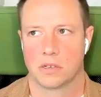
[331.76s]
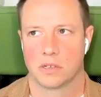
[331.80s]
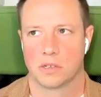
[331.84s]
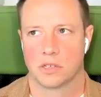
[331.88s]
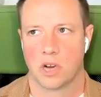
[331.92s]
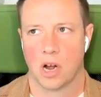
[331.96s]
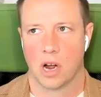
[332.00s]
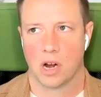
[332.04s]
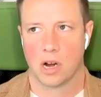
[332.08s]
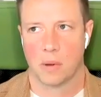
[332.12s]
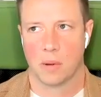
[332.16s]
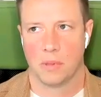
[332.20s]

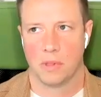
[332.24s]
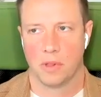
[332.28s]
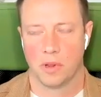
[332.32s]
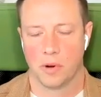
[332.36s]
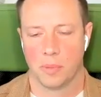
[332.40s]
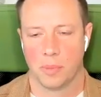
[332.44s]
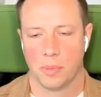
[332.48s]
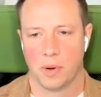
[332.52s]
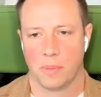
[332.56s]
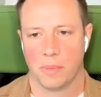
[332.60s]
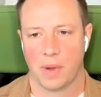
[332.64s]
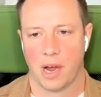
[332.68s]
talk a little
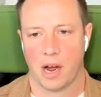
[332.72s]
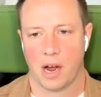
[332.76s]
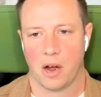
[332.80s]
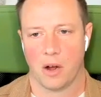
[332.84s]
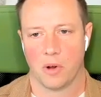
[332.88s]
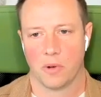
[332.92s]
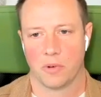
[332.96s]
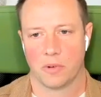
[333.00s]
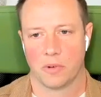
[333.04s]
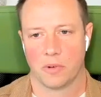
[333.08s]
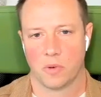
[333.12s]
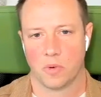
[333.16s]
bit
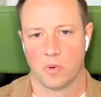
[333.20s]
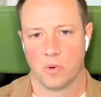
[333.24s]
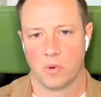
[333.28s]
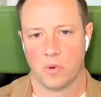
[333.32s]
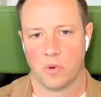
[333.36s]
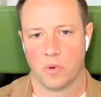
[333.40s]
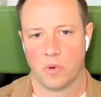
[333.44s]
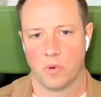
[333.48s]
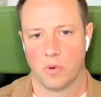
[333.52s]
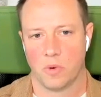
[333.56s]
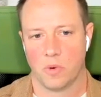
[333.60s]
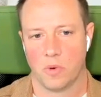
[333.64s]
about
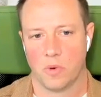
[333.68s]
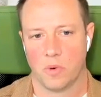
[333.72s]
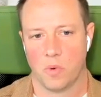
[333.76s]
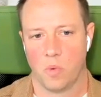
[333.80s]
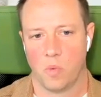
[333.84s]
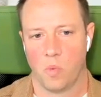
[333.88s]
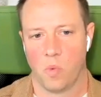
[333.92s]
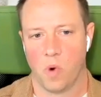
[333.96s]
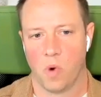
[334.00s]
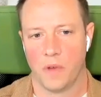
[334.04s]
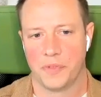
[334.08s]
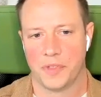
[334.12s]

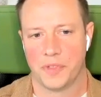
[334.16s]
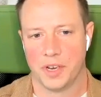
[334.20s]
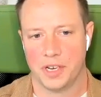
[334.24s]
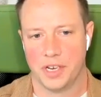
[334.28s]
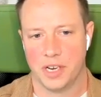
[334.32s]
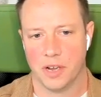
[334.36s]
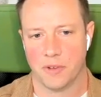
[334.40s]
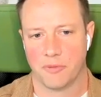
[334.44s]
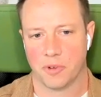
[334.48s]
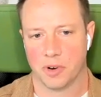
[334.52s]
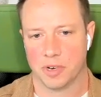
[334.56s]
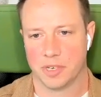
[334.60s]
what the
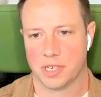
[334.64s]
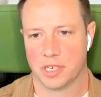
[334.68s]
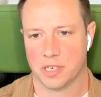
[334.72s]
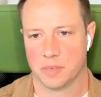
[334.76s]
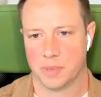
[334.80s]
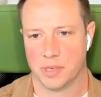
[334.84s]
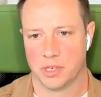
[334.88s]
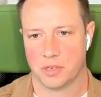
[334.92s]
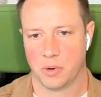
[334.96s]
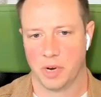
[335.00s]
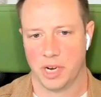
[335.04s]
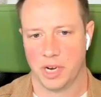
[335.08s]
difference is
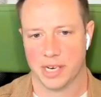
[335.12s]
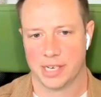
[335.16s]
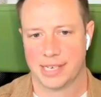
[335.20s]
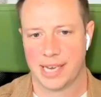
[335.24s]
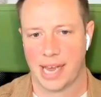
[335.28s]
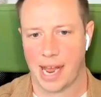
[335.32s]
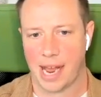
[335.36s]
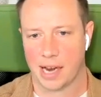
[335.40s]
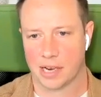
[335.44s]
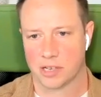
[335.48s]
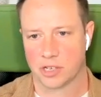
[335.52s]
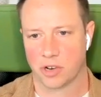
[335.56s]
between a
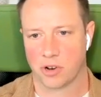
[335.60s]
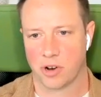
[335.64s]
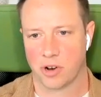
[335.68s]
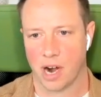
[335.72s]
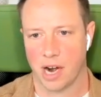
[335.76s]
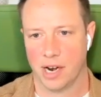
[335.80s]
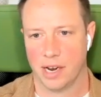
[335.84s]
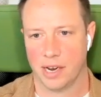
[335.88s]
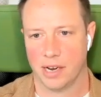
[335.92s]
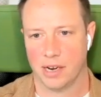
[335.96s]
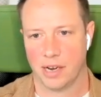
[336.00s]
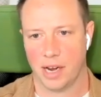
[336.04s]
tax
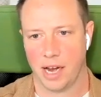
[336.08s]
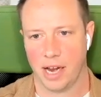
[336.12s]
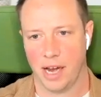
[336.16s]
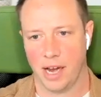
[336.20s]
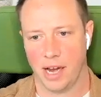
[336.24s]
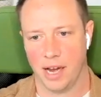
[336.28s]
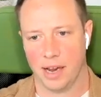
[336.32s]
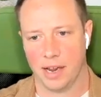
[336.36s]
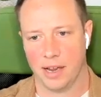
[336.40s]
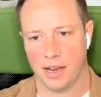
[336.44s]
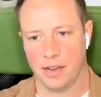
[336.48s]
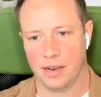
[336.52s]
credit
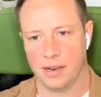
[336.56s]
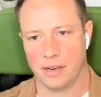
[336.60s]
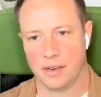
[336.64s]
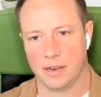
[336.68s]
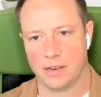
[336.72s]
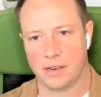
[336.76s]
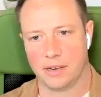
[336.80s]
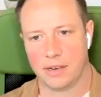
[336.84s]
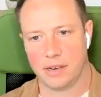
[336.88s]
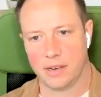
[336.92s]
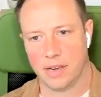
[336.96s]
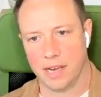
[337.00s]
and
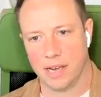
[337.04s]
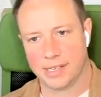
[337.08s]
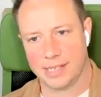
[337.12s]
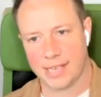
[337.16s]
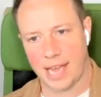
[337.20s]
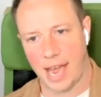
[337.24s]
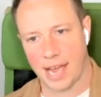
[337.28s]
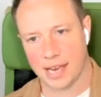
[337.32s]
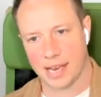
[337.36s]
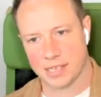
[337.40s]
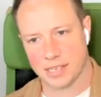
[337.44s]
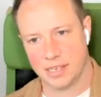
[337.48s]
a
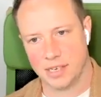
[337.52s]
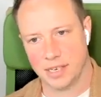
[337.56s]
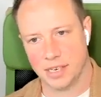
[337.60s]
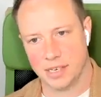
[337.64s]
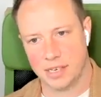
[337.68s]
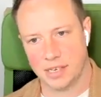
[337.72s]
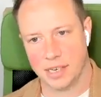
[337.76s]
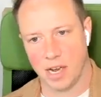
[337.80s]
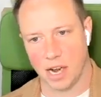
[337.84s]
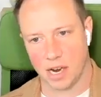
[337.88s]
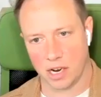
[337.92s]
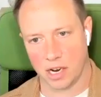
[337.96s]
tax
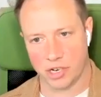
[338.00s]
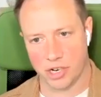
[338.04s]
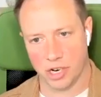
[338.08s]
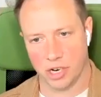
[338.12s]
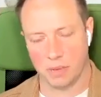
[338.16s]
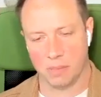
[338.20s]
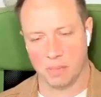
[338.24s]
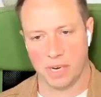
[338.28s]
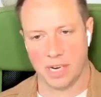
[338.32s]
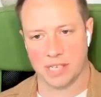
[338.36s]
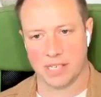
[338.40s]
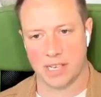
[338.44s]

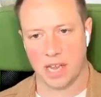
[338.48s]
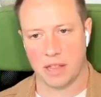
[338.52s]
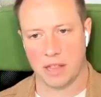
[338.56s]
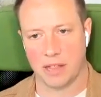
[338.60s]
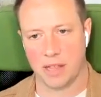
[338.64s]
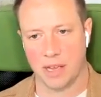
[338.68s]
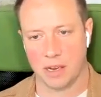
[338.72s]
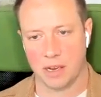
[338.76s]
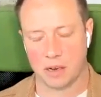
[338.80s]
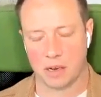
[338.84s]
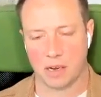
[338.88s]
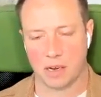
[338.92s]
deduction, because I
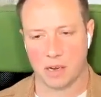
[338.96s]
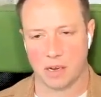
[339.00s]
think